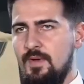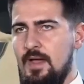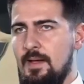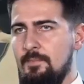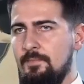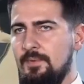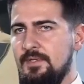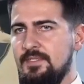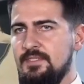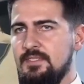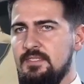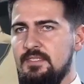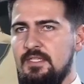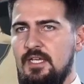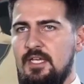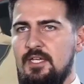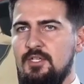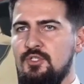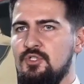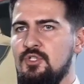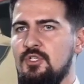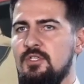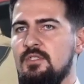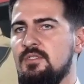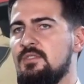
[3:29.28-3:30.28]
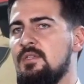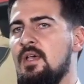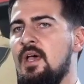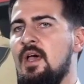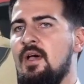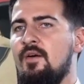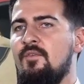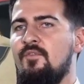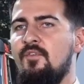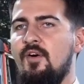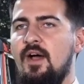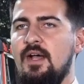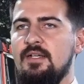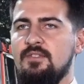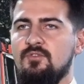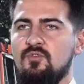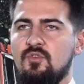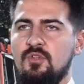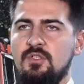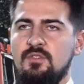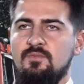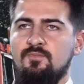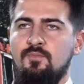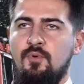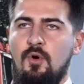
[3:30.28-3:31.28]
pumping stations, fast
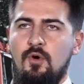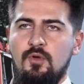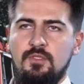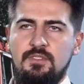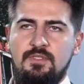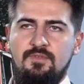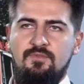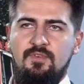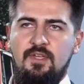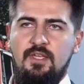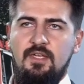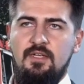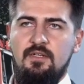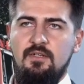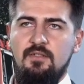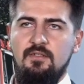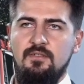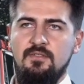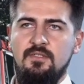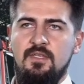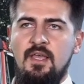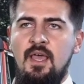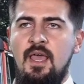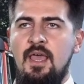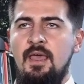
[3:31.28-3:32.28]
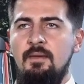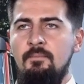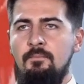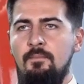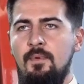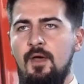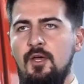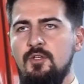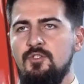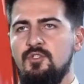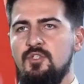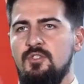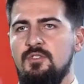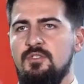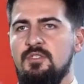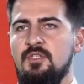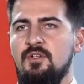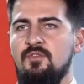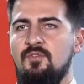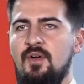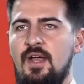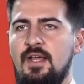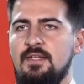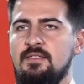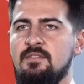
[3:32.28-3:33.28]
response vehicles,
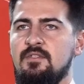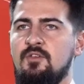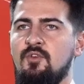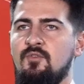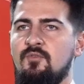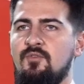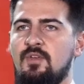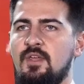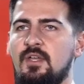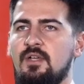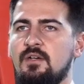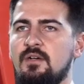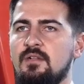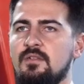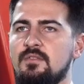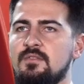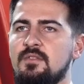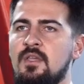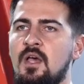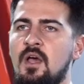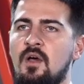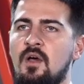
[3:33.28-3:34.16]
emergency rescue vehicles,